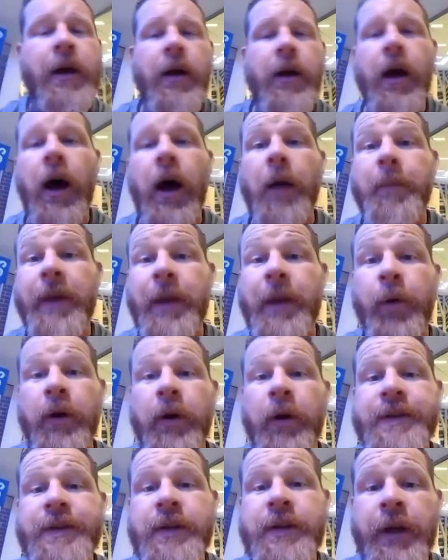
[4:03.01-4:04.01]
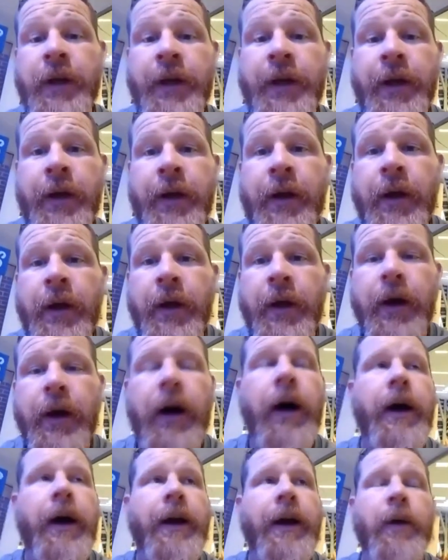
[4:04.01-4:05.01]
Uh, me personally,
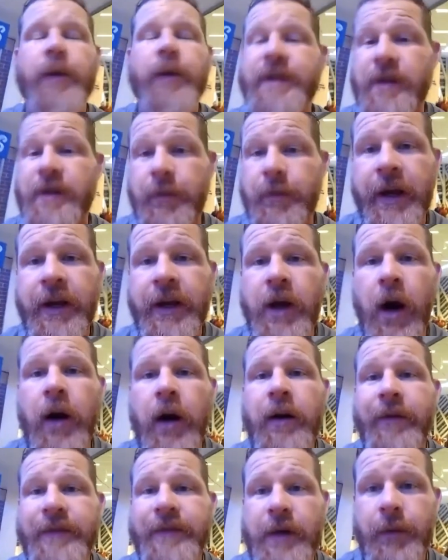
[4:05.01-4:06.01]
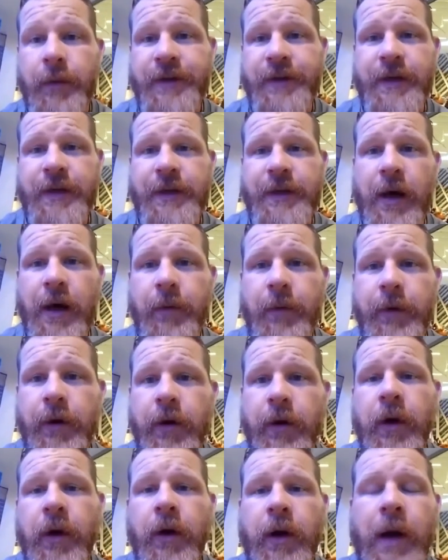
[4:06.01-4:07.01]
uh, it was the mid card of WCW.
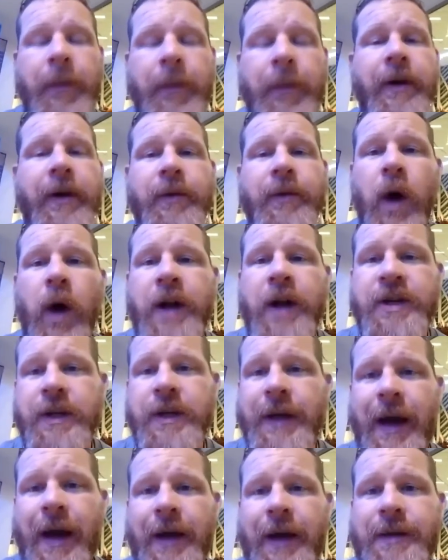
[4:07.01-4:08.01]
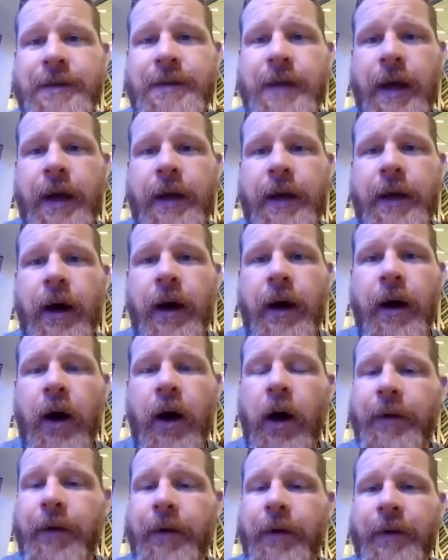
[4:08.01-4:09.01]
Coming, watching guys like uh,
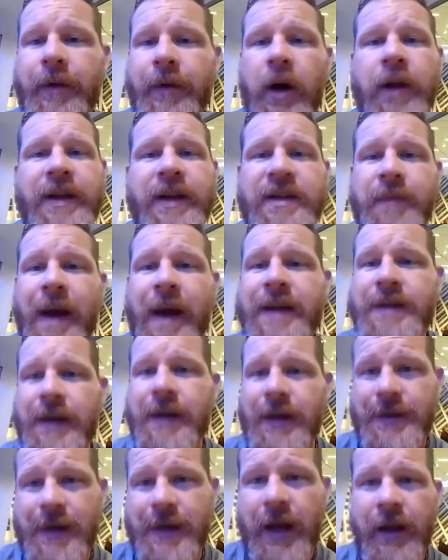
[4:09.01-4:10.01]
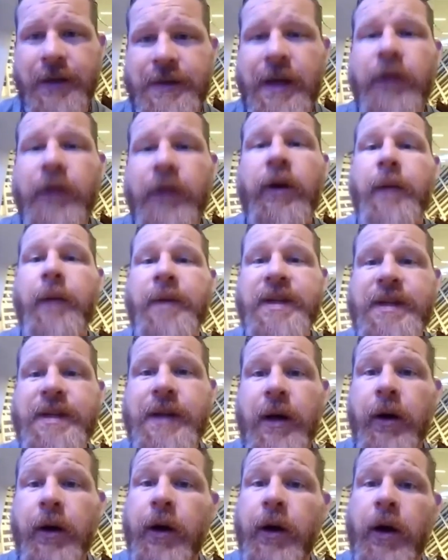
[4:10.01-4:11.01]
all, all, these Mexican talents like Rey
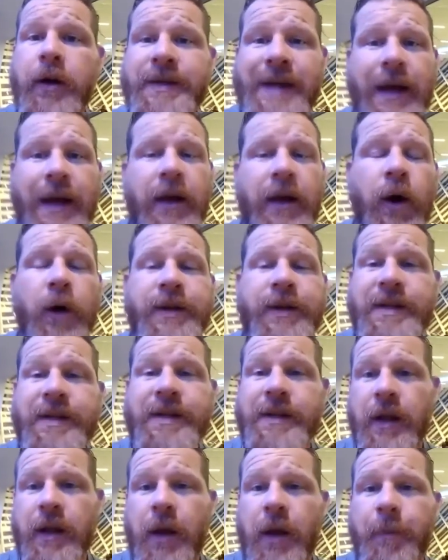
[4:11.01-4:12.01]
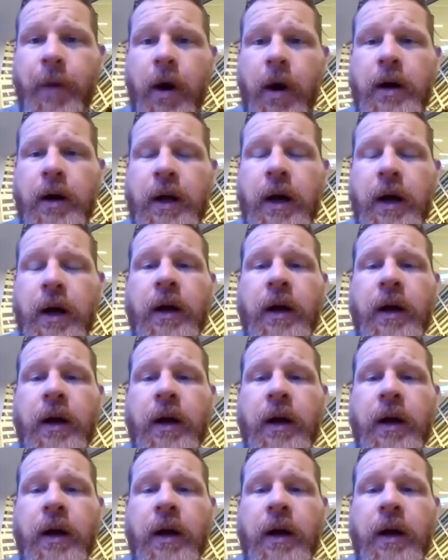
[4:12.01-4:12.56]
Mysterio, it's like Cosas and La Parca,